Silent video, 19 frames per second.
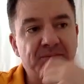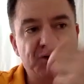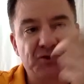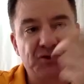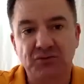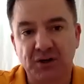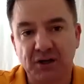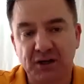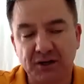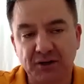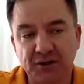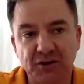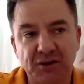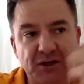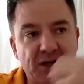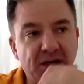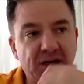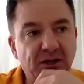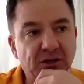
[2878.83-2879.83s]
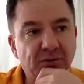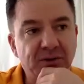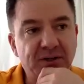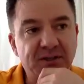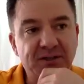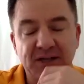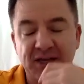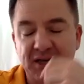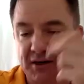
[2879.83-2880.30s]
Australia, UK,
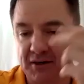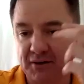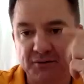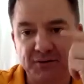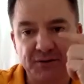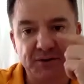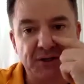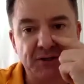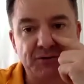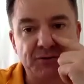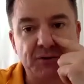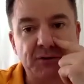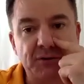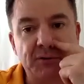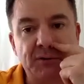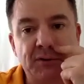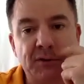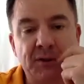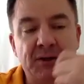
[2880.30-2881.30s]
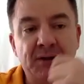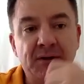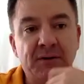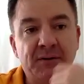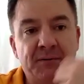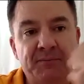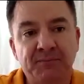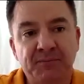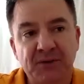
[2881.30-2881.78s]
US, Canada, etc.,
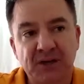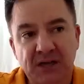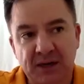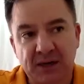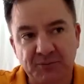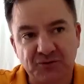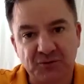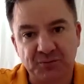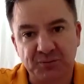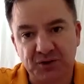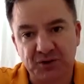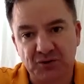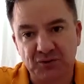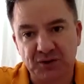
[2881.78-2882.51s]
comes from the